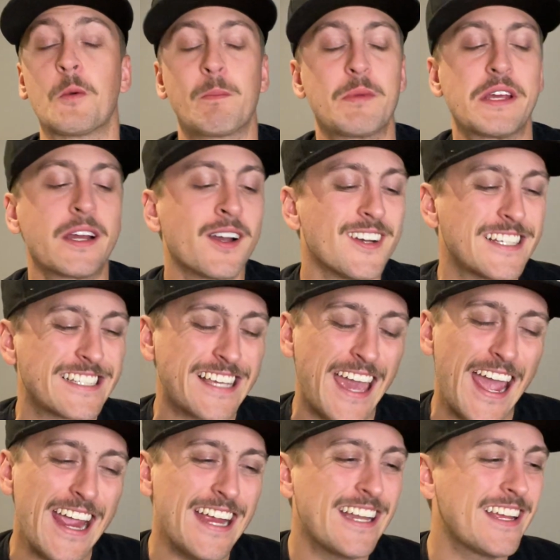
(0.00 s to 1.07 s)
because
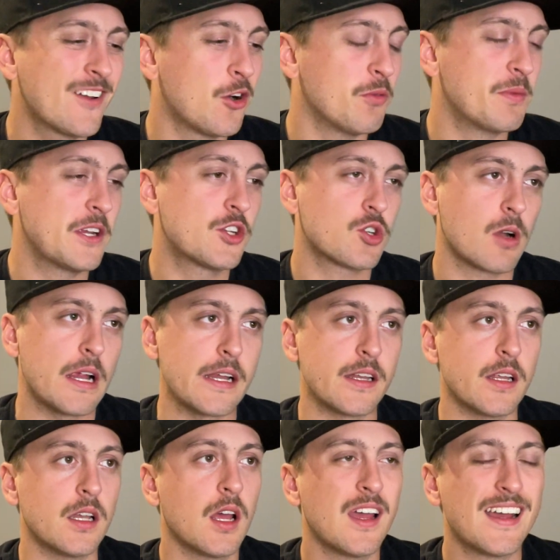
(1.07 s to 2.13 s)
KD will be
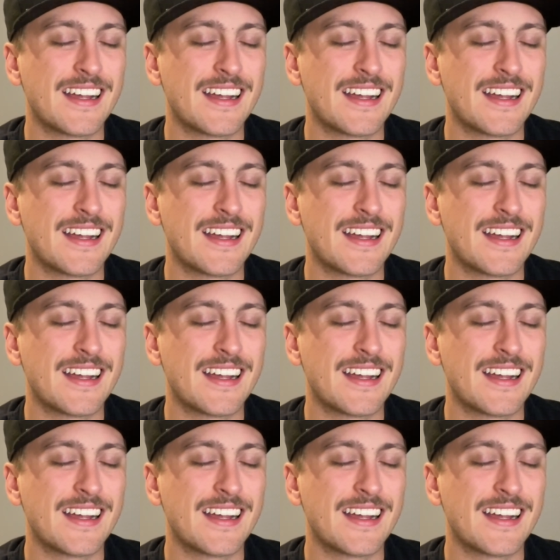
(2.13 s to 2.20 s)
traded,